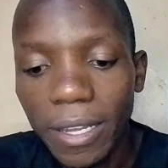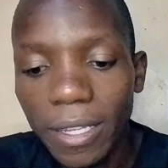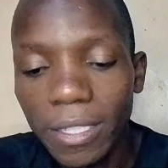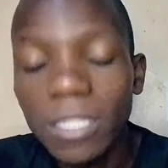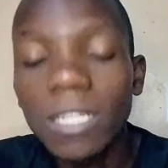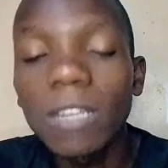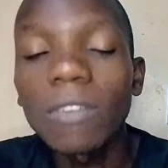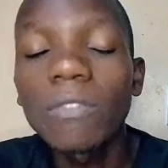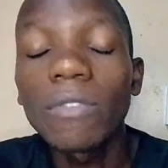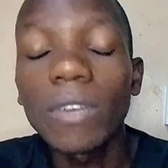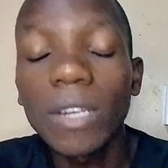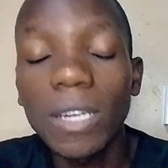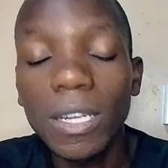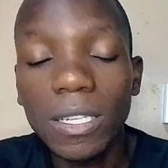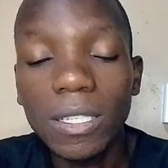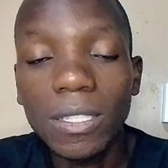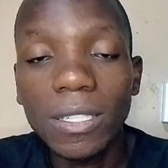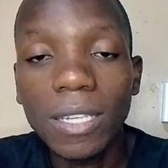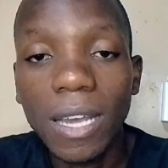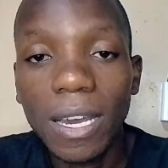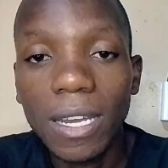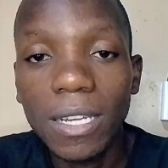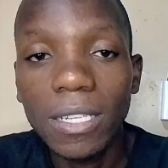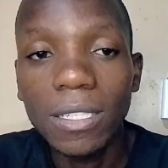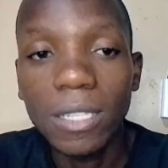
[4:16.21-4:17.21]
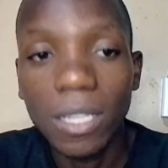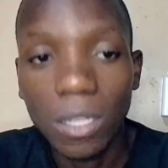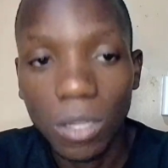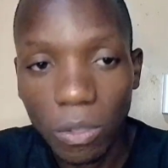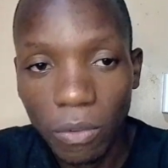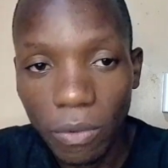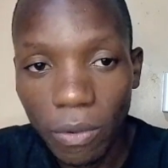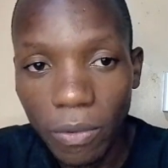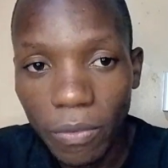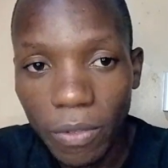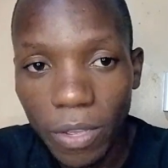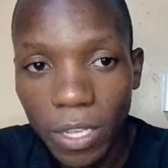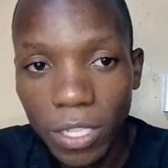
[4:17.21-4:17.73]
it's a very sad state
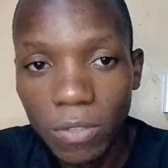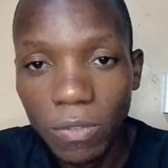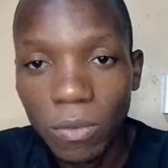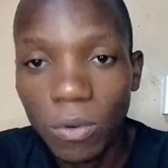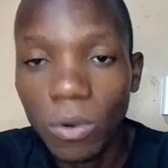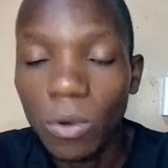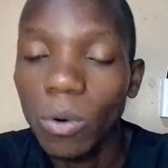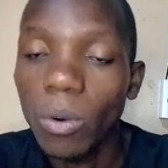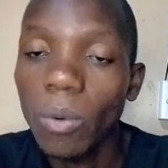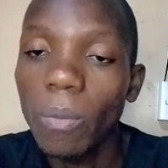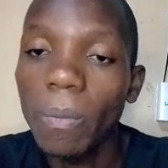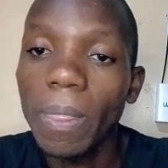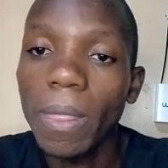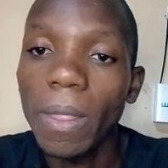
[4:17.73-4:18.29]
of affairs for